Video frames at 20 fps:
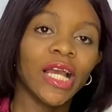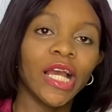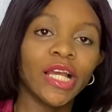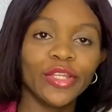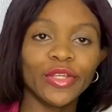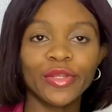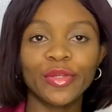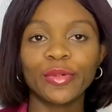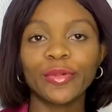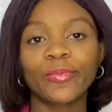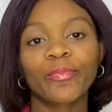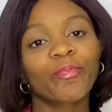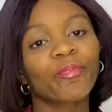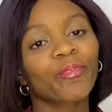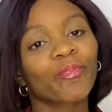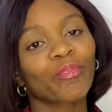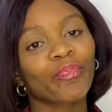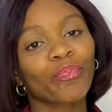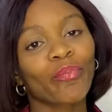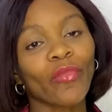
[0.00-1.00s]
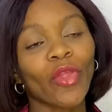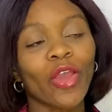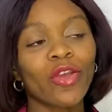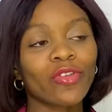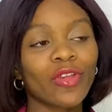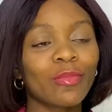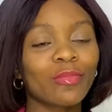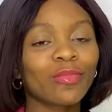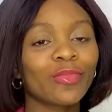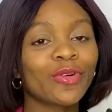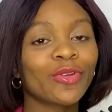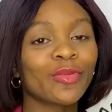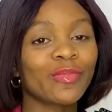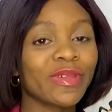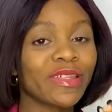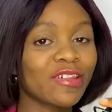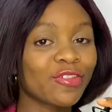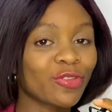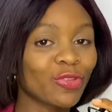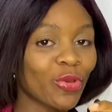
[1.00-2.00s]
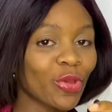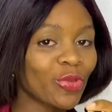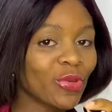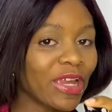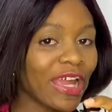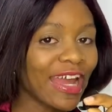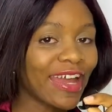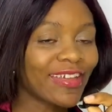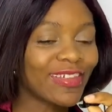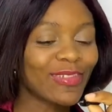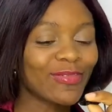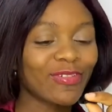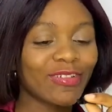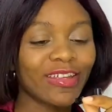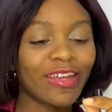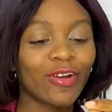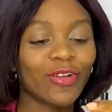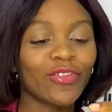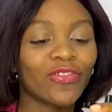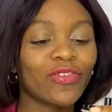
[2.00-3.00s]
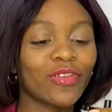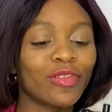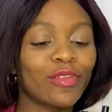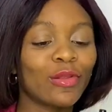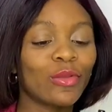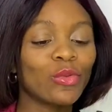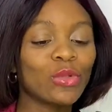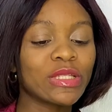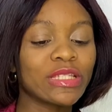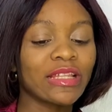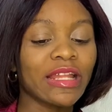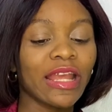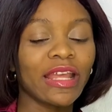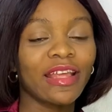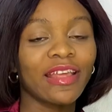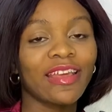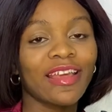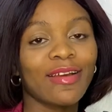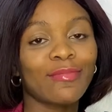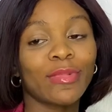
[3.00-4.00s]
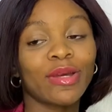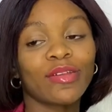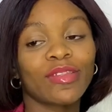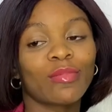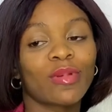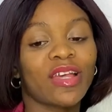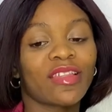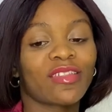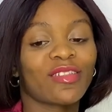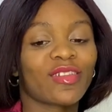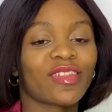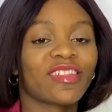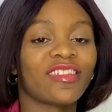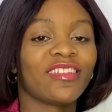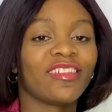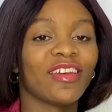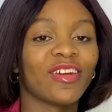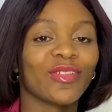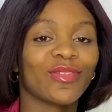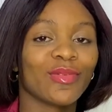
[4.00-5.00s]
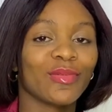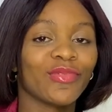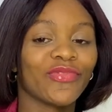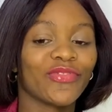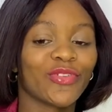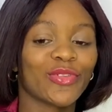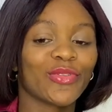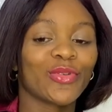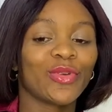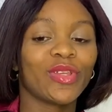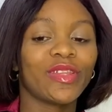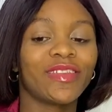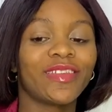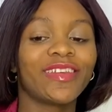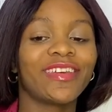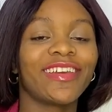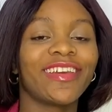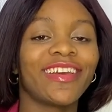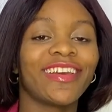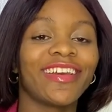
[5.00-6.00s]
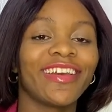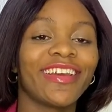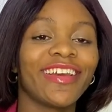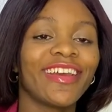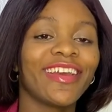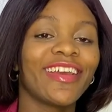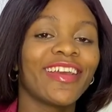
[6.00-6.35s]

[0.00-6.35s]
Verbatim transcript: you know. So I'm gonna be showing you guys what the outfit looks like. And my husband has not seen the outfit before, so he's here